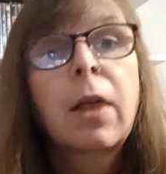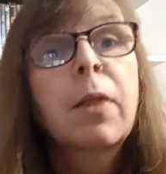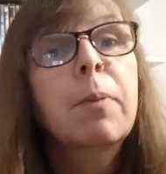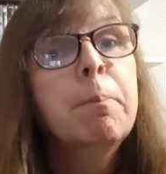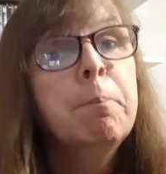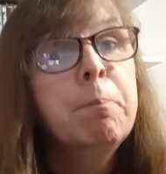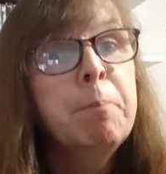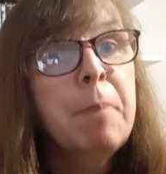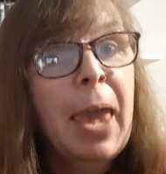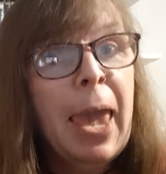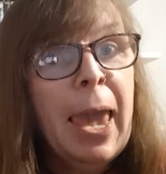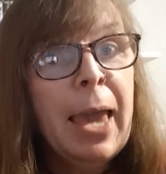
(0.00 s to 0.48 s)

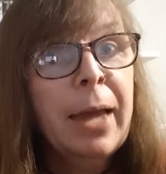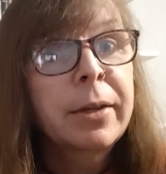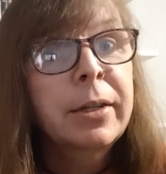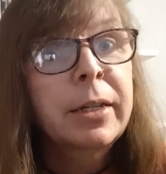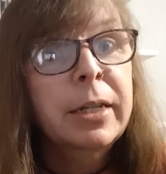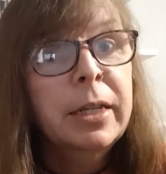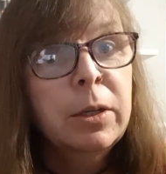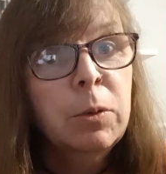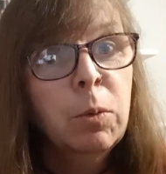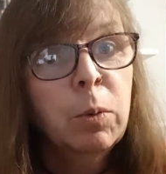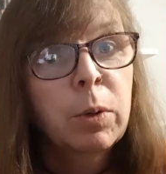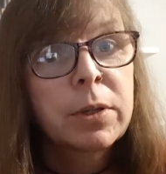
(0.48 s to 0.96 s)

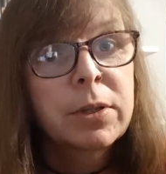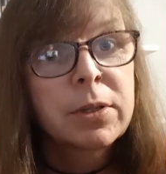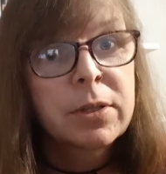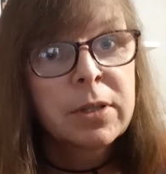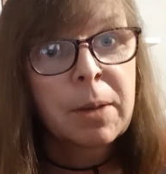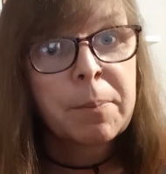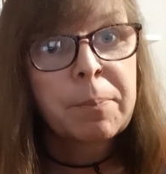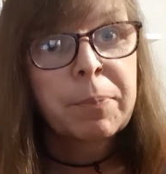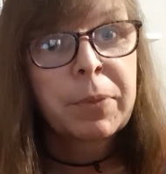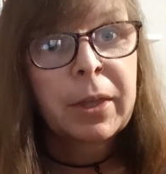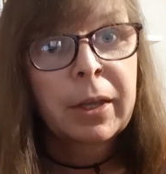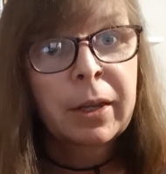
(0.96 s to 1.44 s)
Mandy was
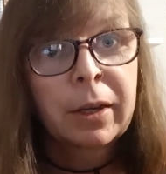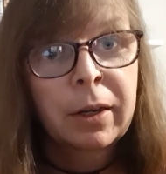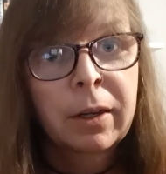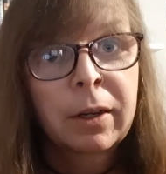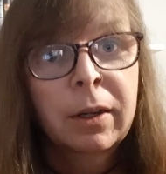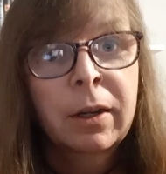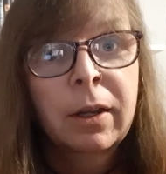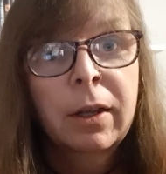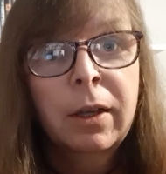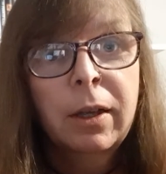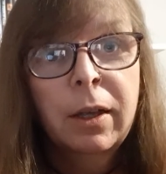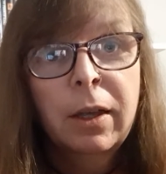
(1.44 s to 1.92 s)

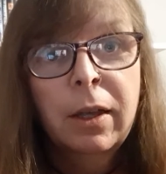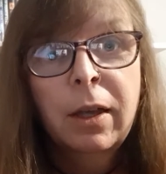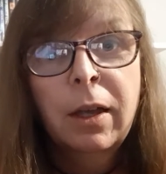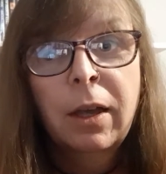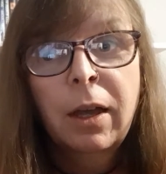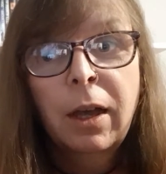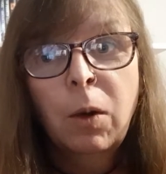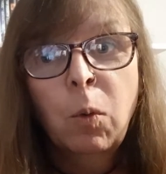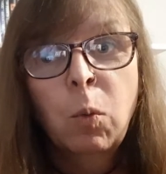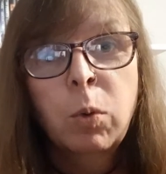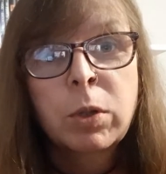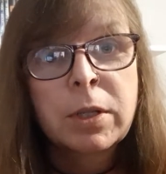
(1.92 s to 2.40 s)

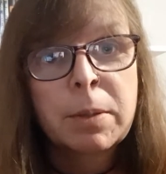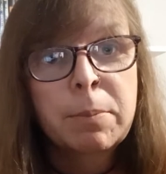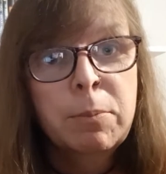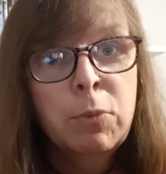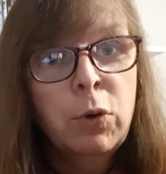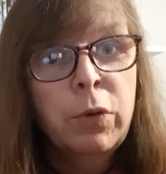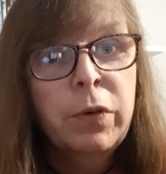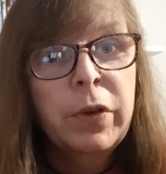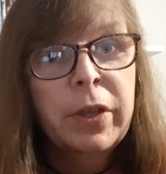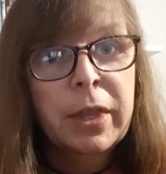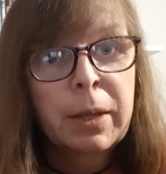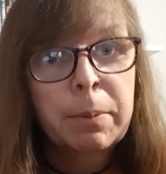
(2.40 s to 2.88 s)
a
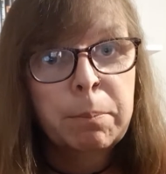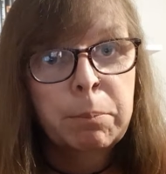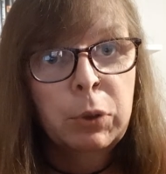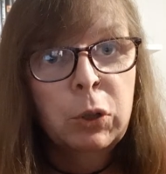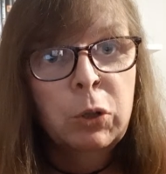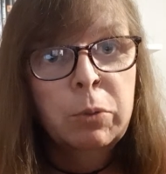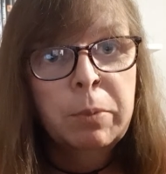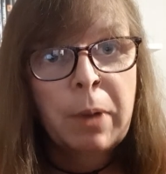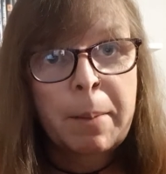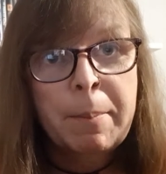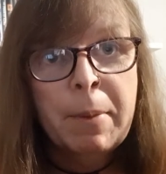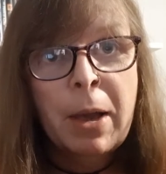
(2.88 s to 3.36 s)
movie that
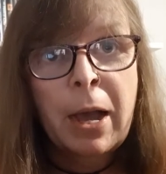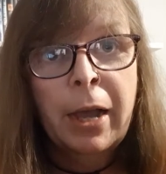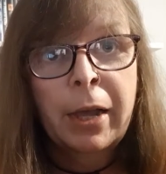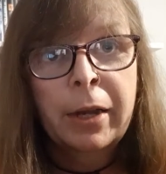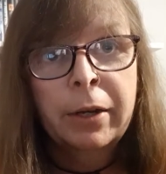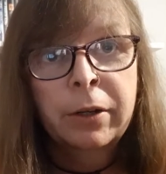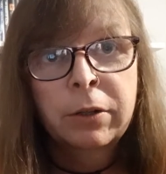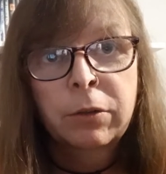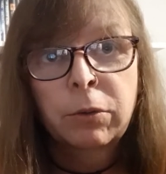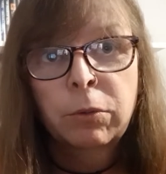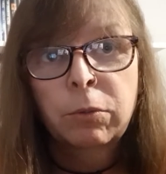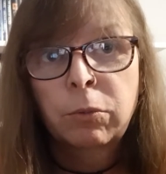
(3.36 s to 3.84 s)
blew my
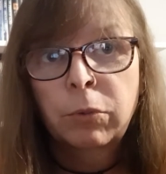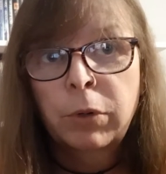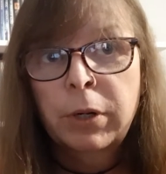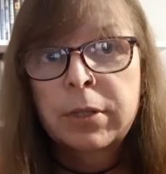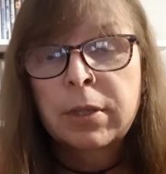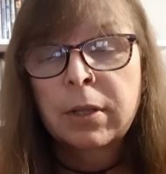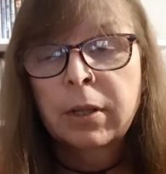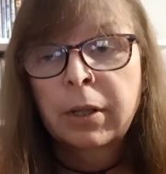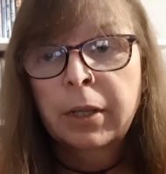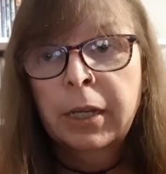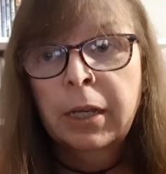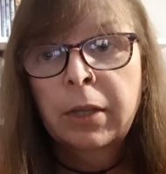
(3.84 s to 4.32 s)
mind
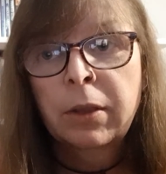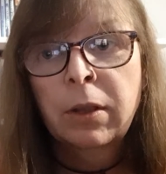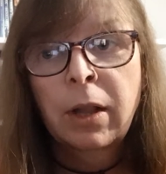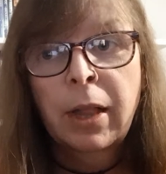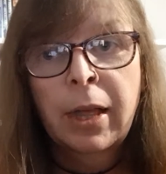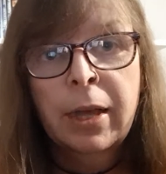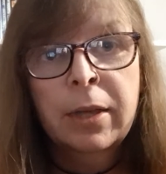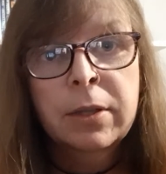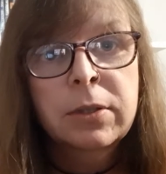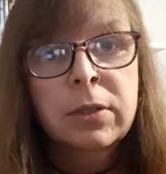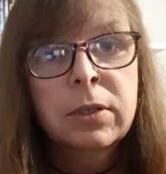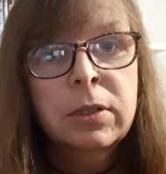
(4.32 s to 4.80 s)
recently in the
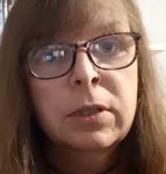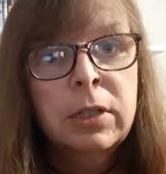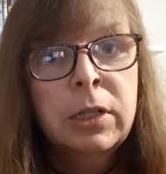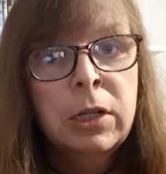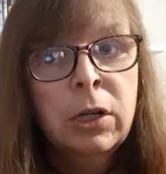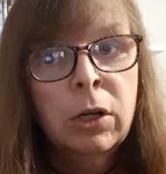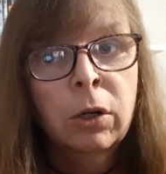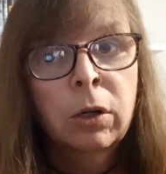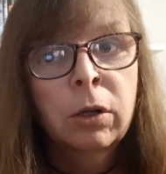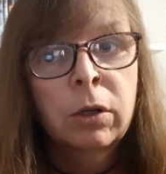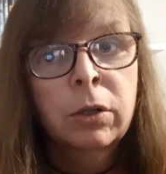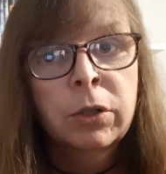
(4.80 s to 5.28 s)
last
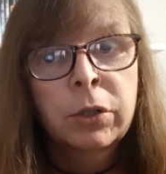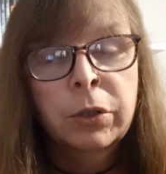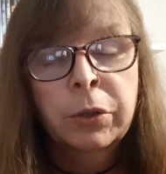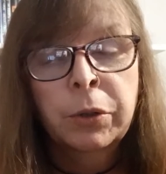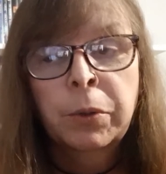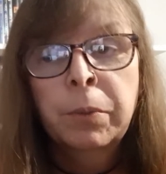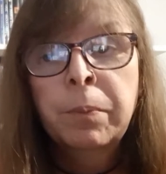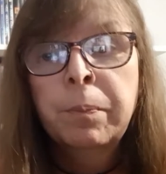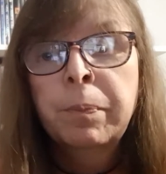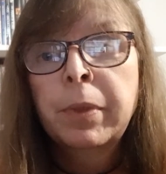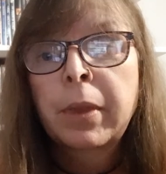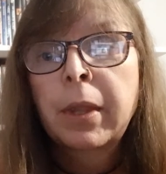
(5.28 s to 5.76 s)
year or
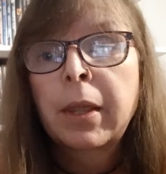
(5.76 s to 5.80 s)
two.